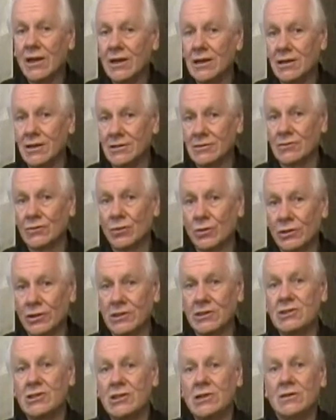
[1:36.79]
It isn't what
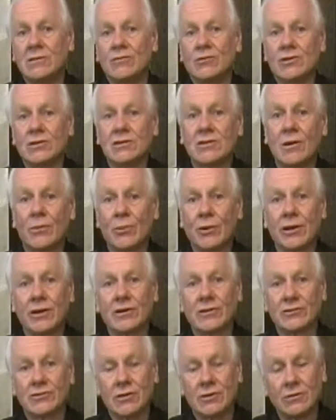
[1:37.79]
it seems. There's something
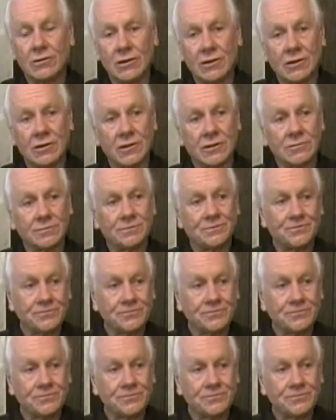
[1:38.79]
else going on.